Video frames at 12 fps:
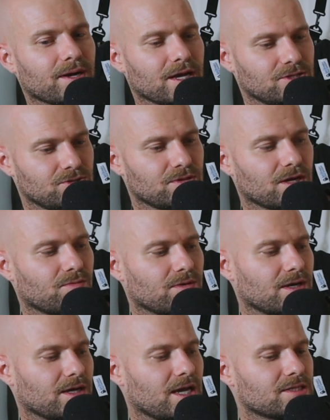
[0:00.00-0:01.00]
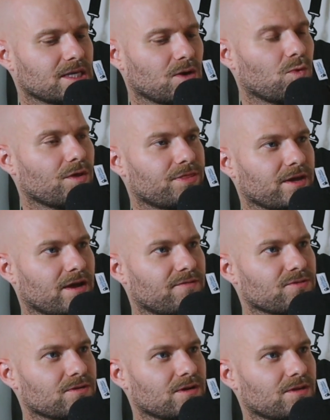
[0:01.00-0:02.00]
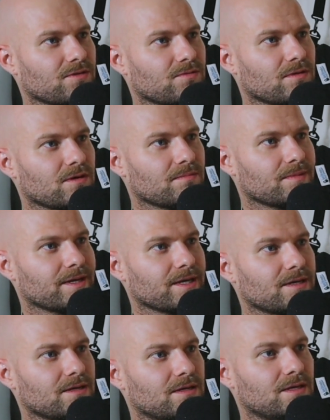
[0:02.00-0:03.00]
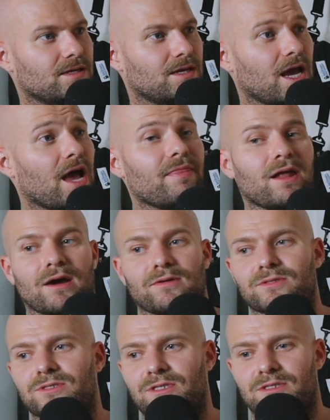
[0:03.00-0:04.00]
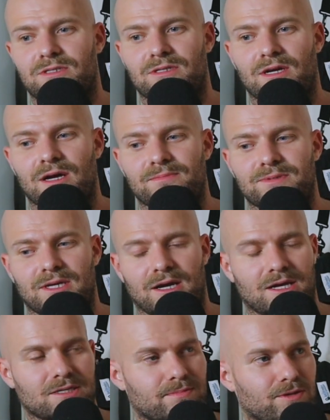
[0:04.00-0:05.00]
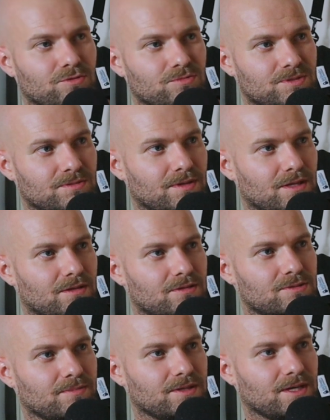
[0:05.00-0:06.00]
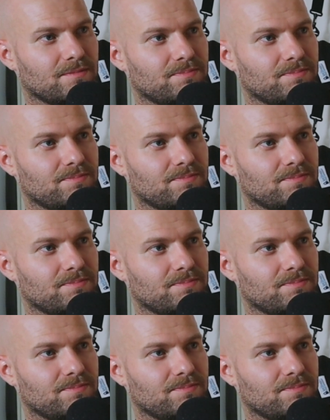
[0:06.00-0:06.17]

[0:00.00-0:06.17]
I do that where it's like one thing after another, where I'm like, and then I was just upset because my room smelled like